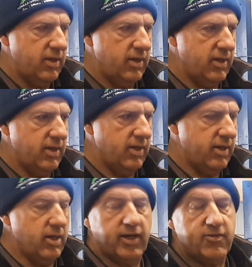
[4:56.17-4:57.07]
uh,
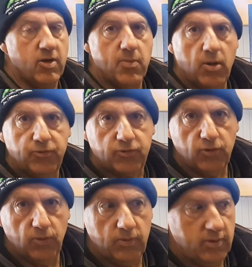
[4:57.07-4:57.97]
and I guess I'm old
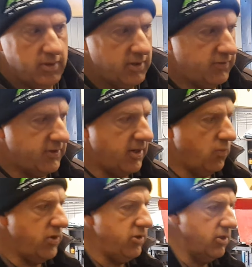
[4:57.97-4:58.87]
school, is that
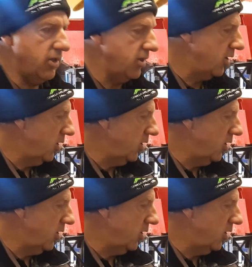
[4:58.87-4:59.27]
when you're